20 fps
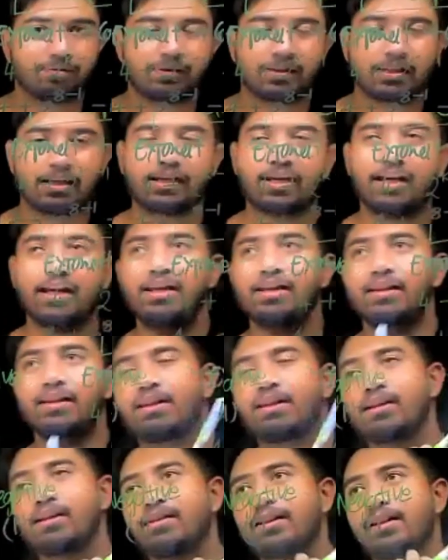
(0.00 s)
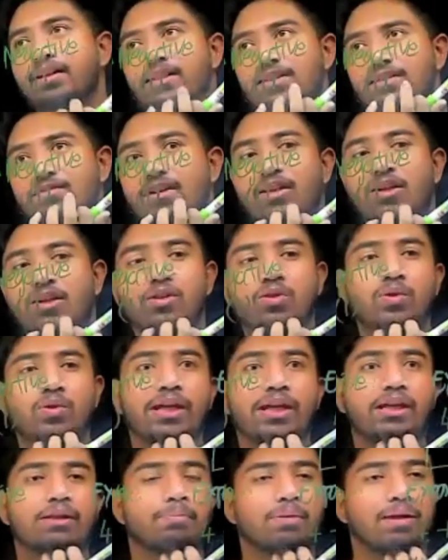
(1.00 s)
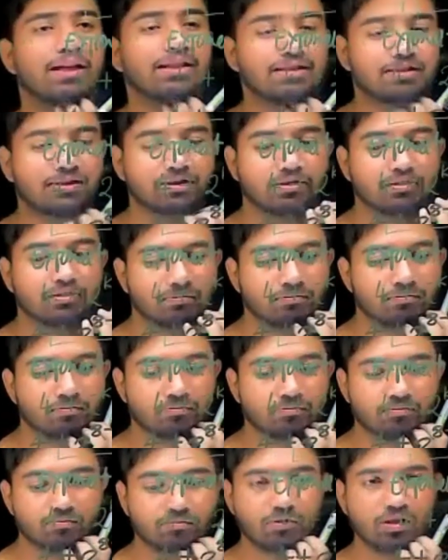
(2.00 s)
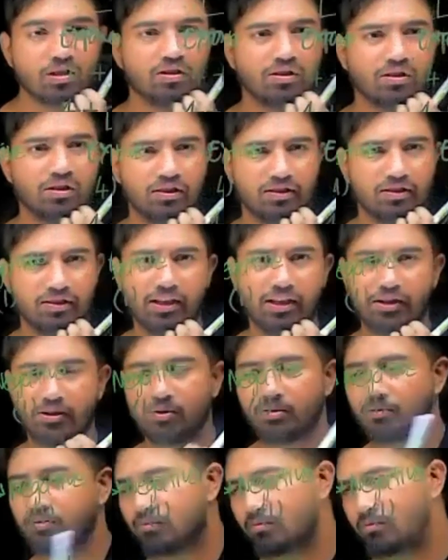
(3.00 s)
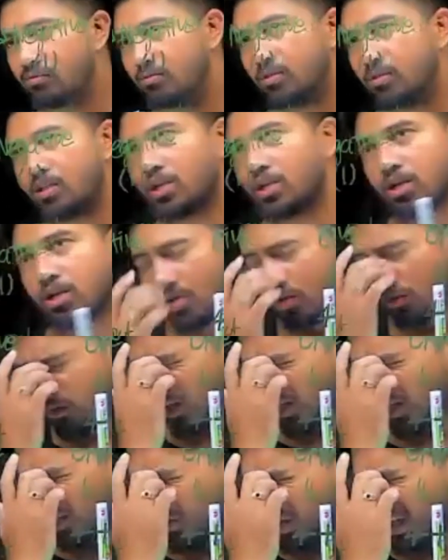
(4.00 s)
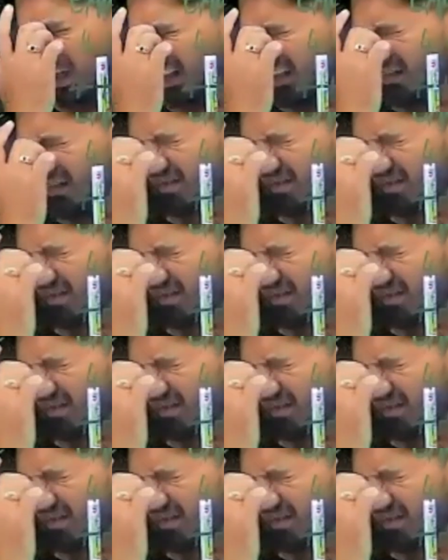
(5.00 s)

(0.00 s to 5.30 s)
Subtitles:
Okay, that is 128 plus 3, no? 128,